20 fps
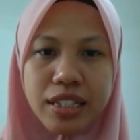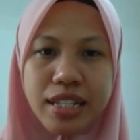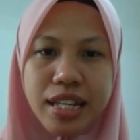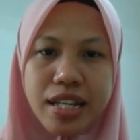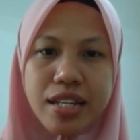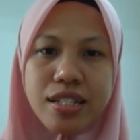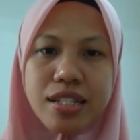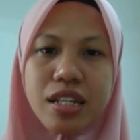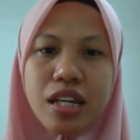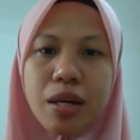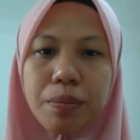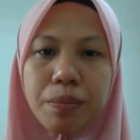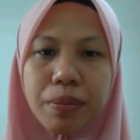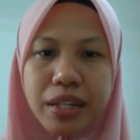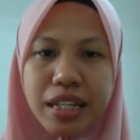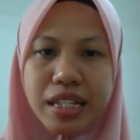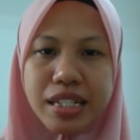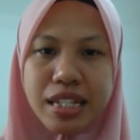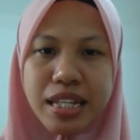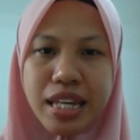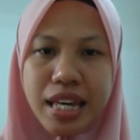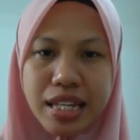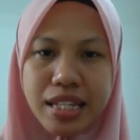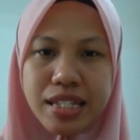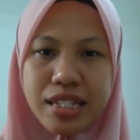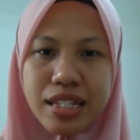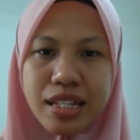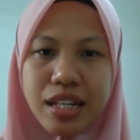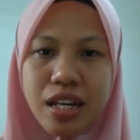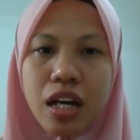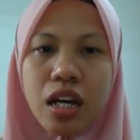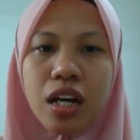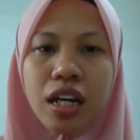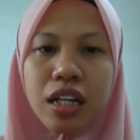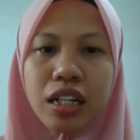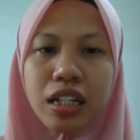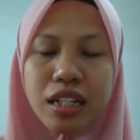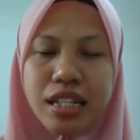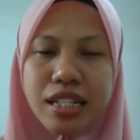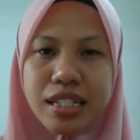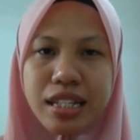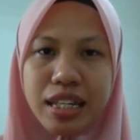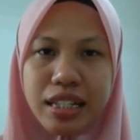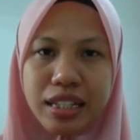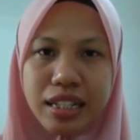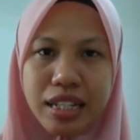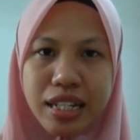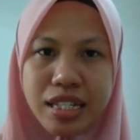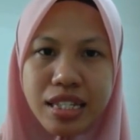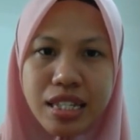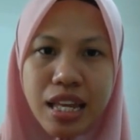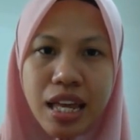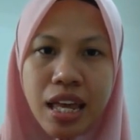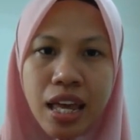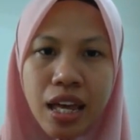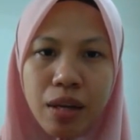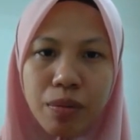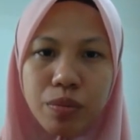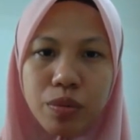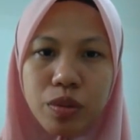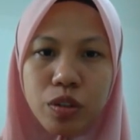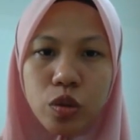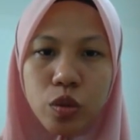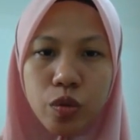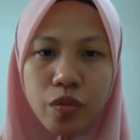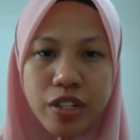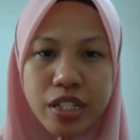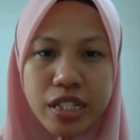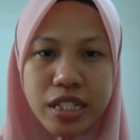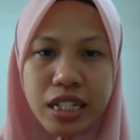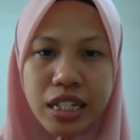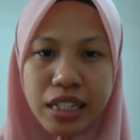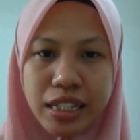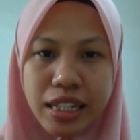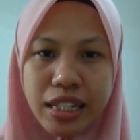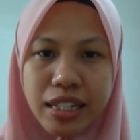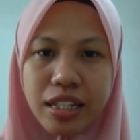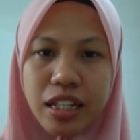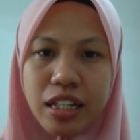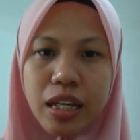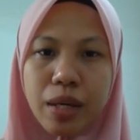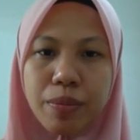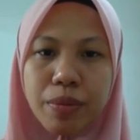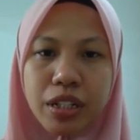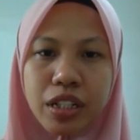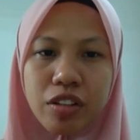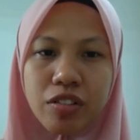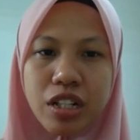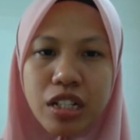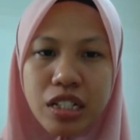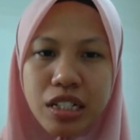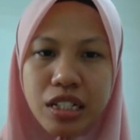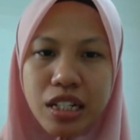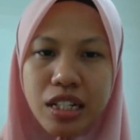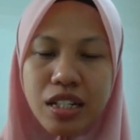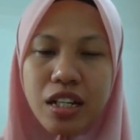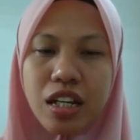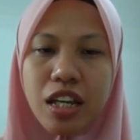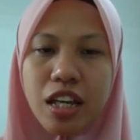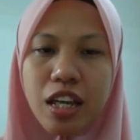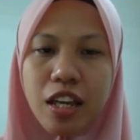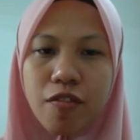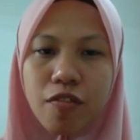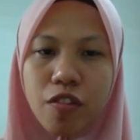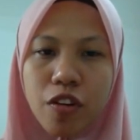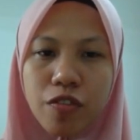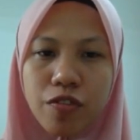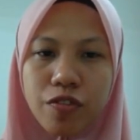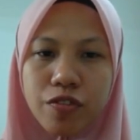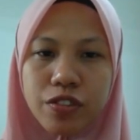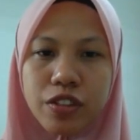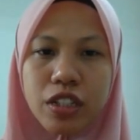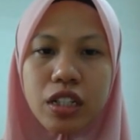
cells These catalysts help to facilitate the chemical reaction involved